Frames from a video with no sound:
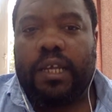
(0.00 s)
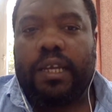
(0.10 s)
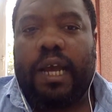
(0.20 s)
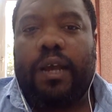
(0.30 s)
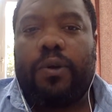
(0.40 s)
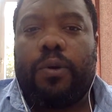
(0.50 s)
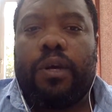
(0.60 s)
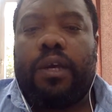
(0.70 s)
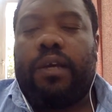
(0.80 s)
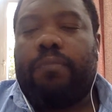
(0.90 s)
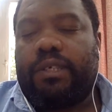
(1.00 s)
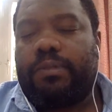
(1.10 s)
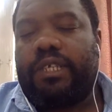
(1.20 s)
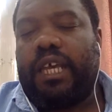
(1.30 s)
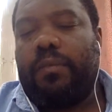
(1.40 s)
Now,
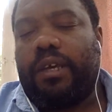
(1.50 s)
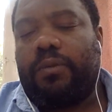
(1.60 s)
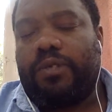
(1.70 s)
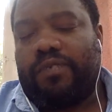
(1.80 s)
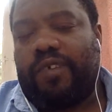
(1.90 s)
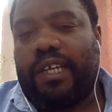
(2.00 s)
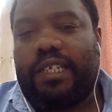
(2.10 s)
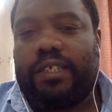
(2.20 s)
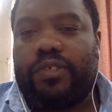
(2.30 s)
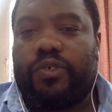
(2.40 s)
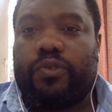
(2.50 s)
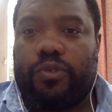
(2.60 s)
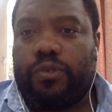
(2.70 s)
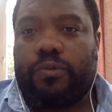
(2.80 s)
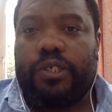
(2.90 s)
Mesopotamia was divided into
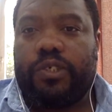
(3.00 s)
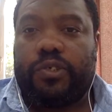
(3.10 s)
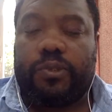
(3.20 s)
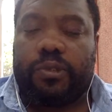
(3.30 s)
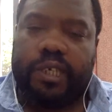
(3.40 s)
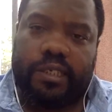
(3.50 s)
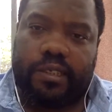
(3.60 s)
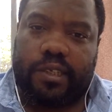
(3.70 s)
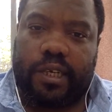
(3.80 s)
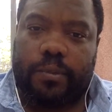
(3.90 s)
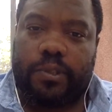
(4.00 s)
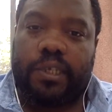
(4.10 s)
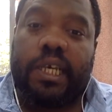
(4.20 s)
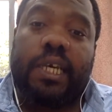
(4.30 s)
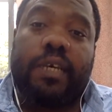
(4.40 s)
two regions during the ancient times,
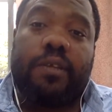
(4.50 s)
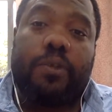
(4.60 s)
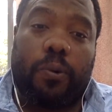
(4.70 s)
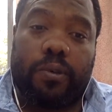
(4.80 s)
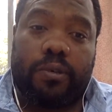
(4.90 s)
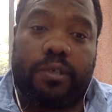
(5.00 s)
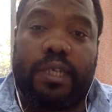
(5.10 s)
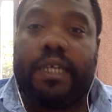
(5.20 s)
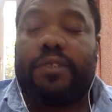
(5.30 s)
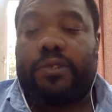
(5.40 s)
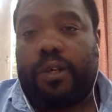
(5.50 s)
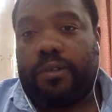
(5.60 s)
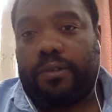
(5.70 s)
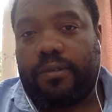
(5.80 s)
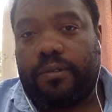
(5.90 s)
northern and southern.